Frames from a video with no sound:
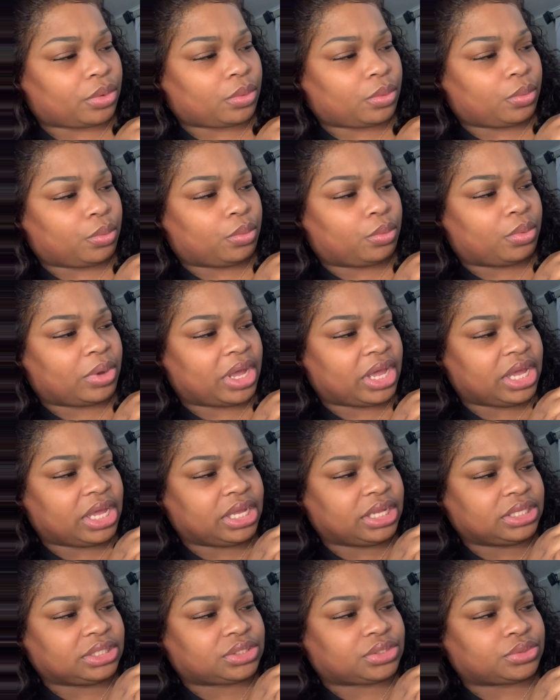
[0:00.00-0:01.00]

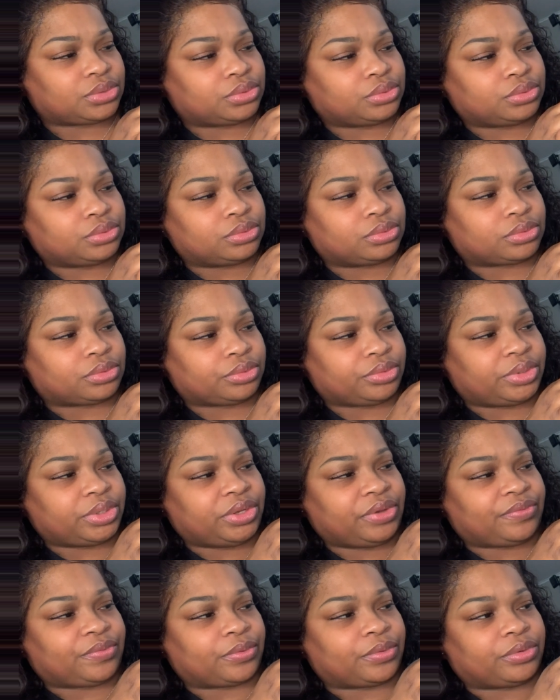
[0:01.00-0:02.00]
1, 2,
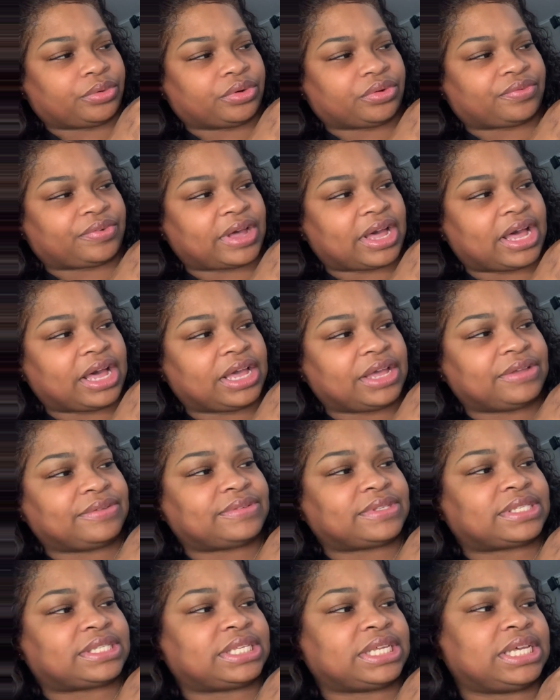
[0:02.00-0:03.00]
3, 4, 5,
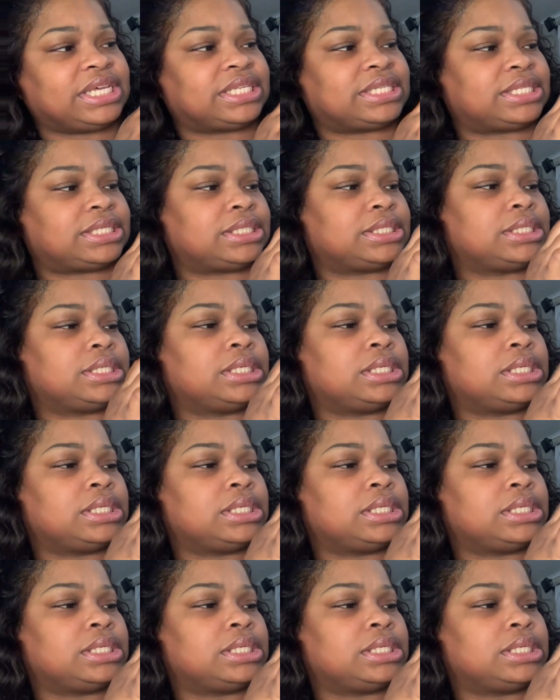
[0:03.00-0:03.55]
6